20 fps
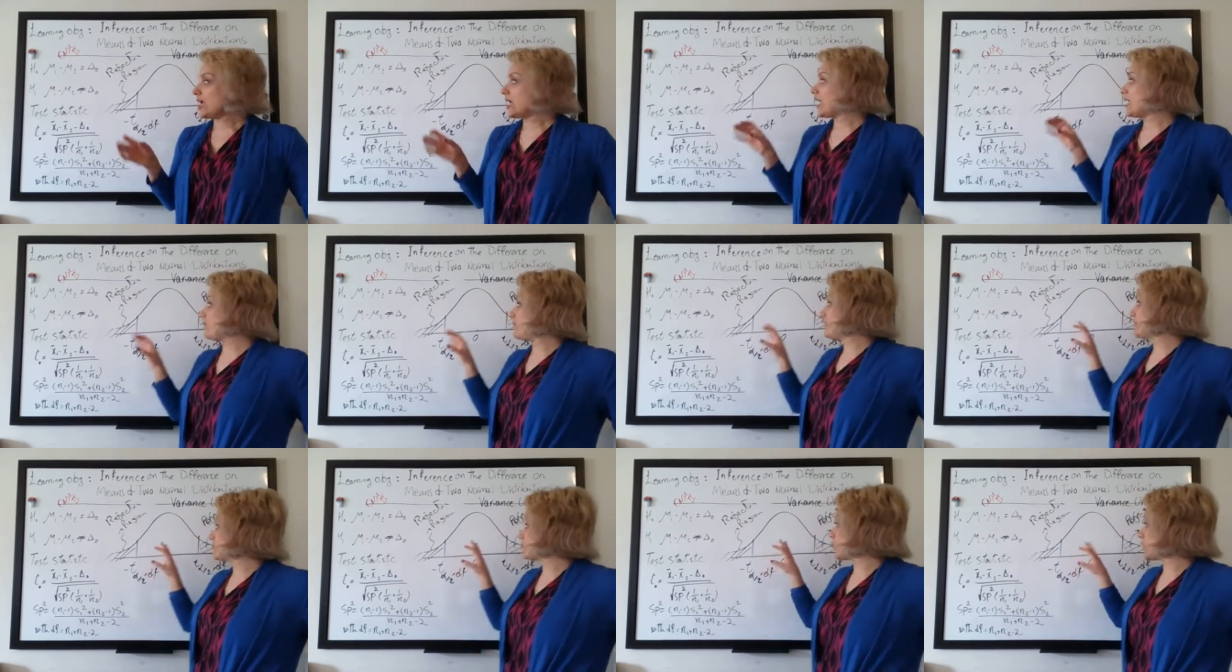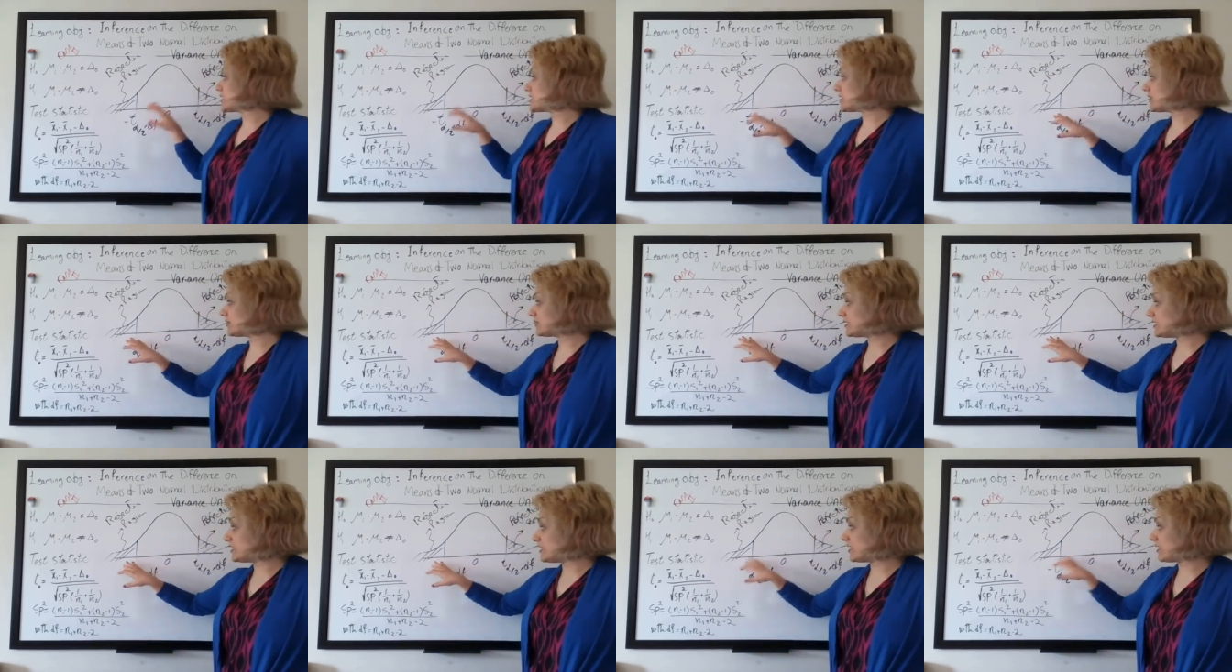If it wasn't
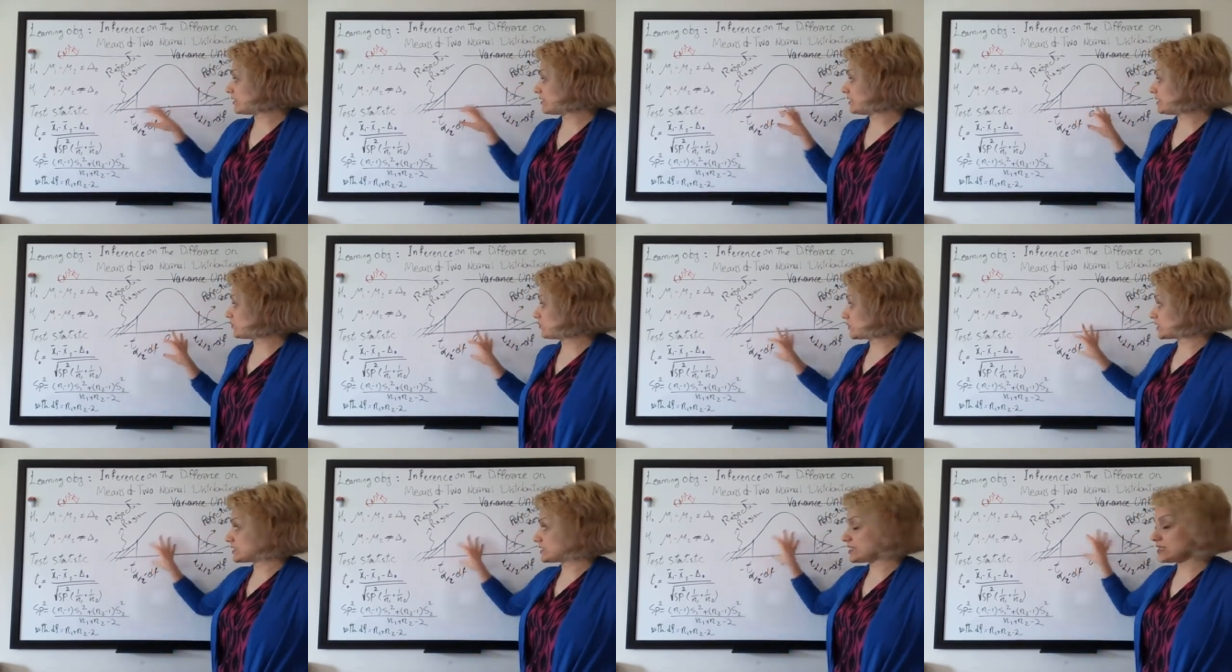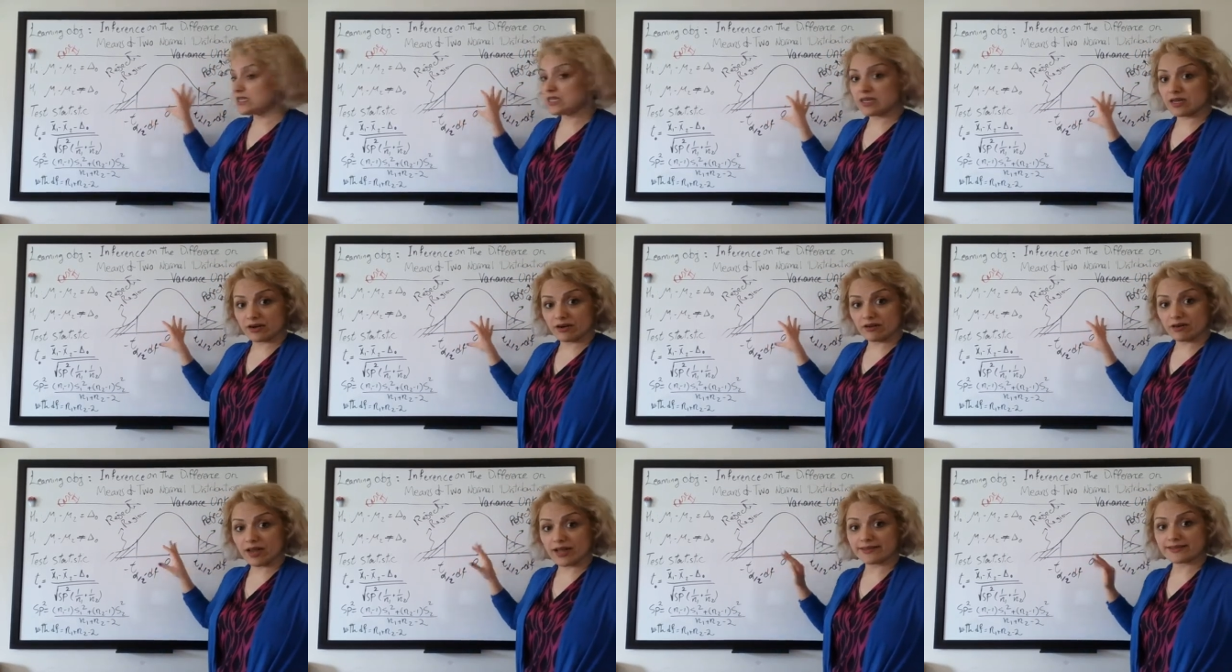here, it was
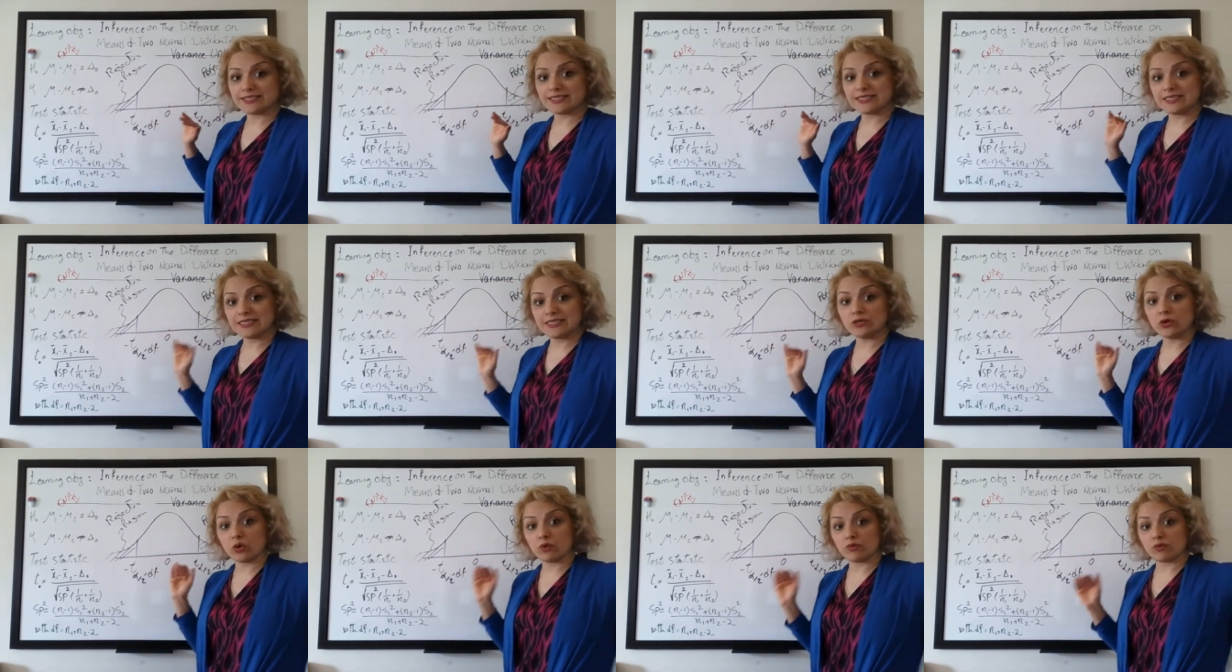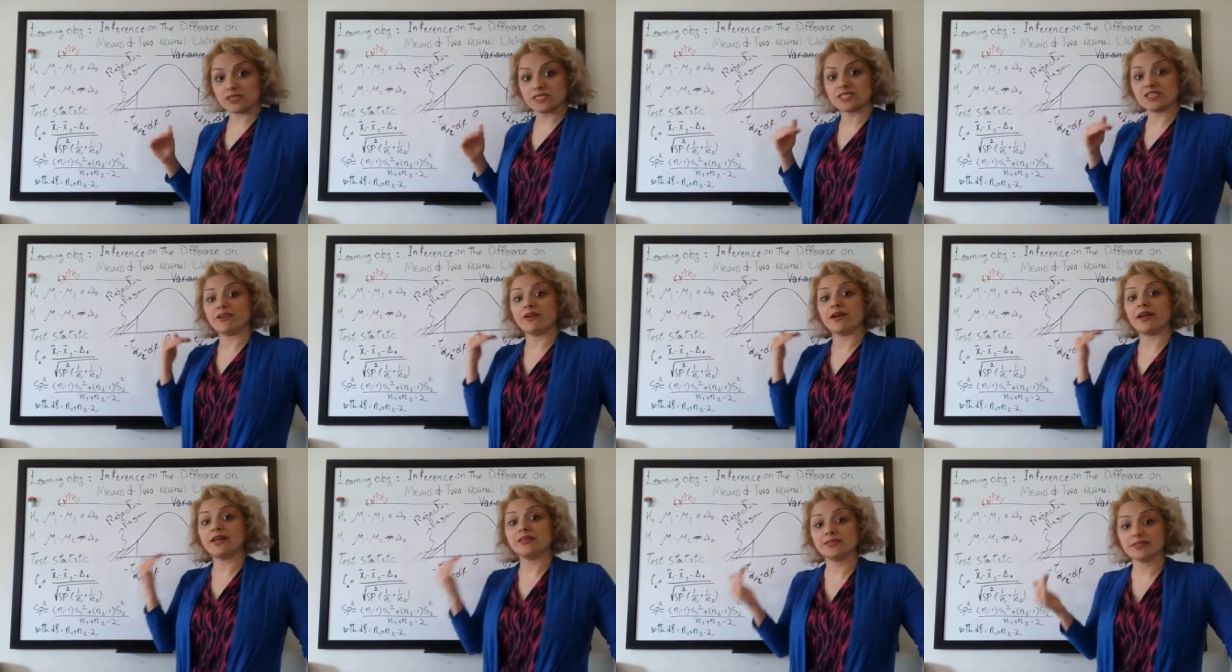here, like T0 was
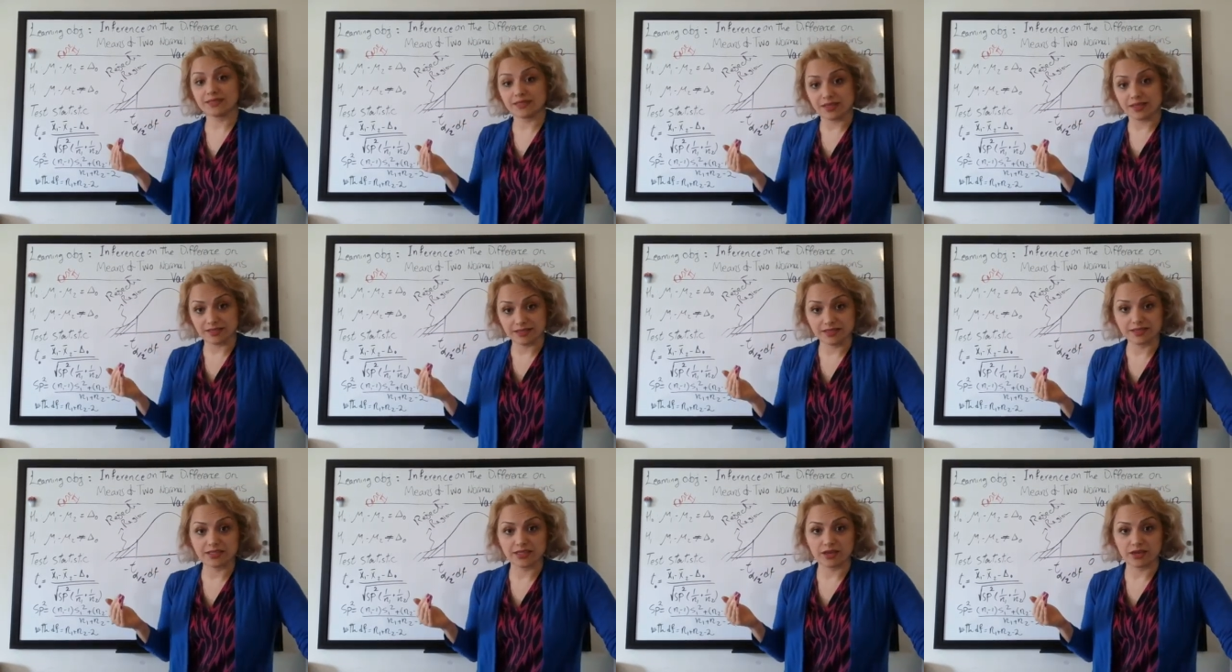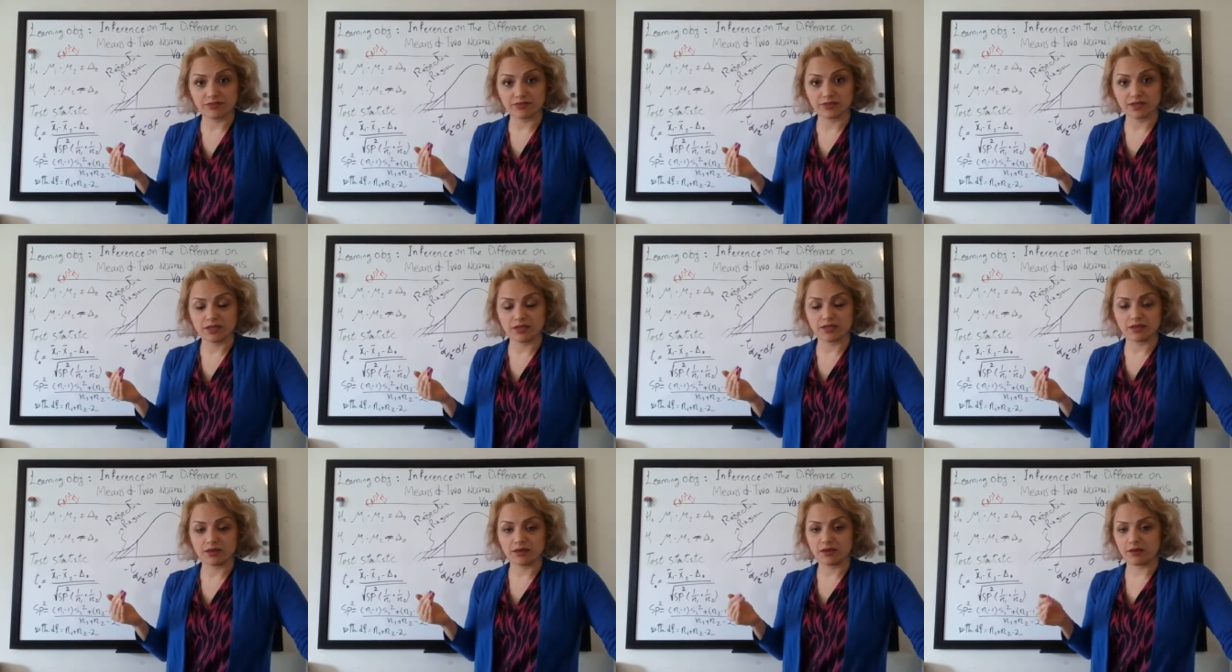greater than the T of
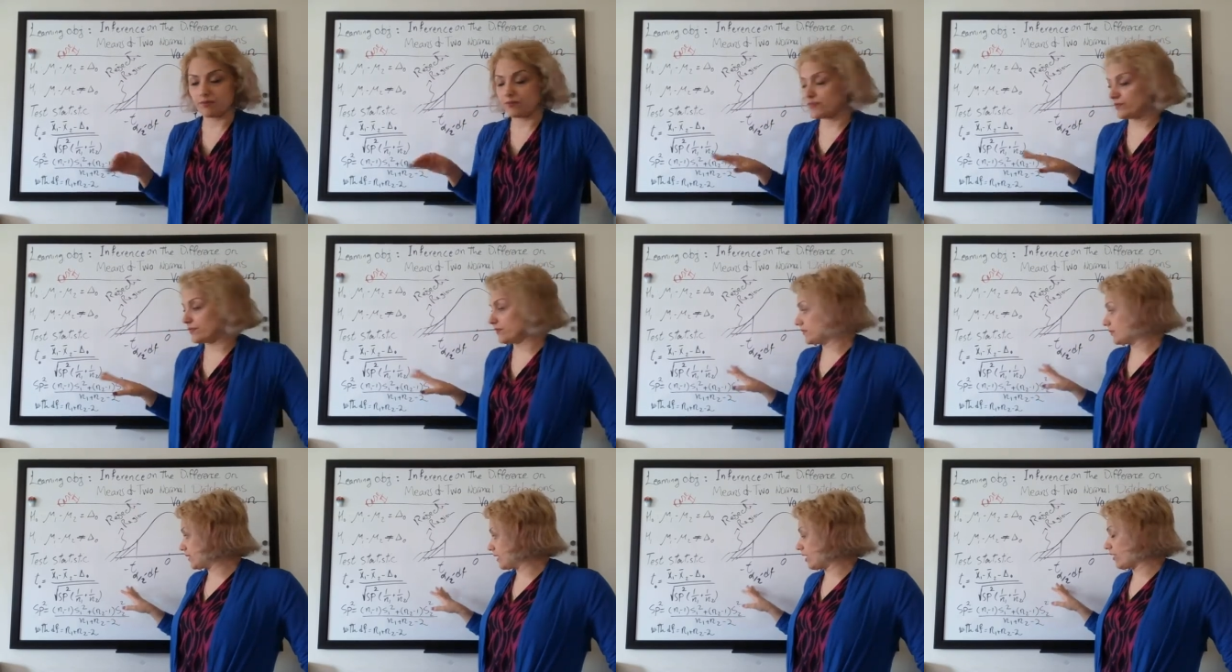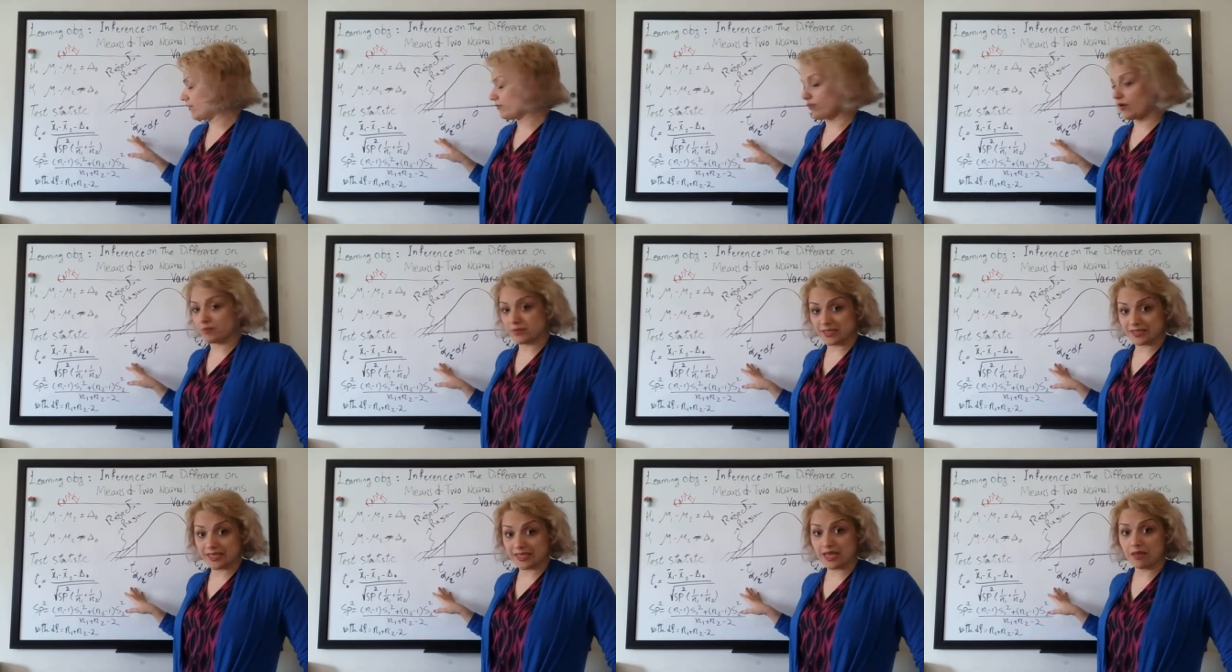the um, from
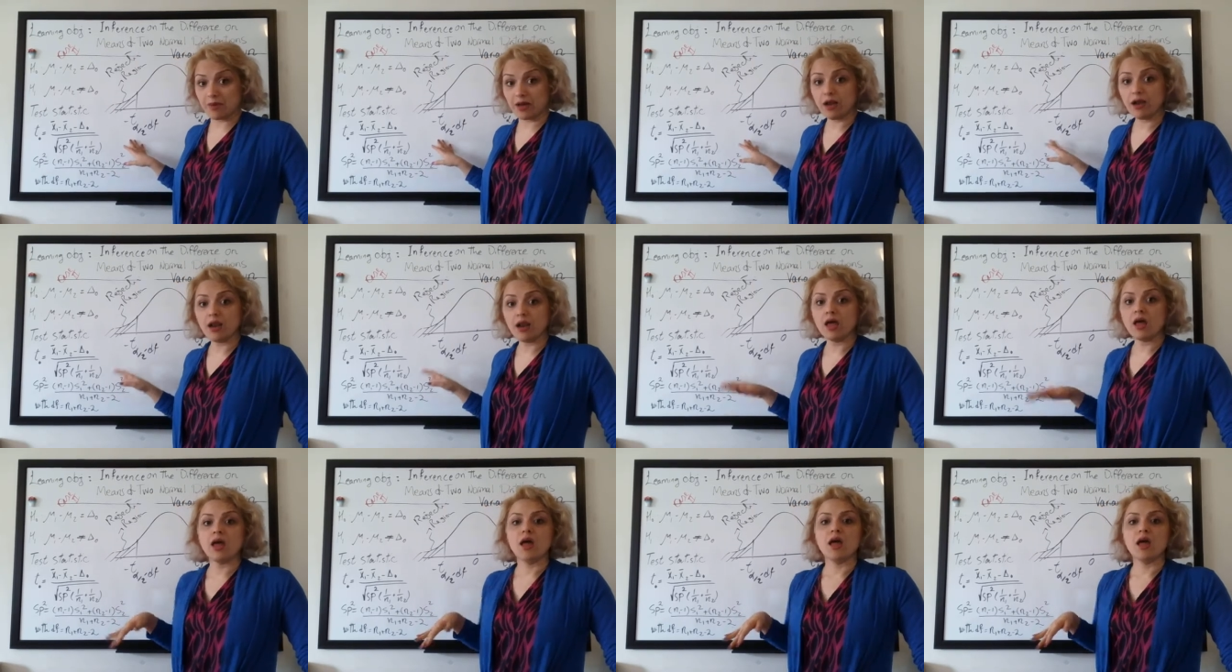the table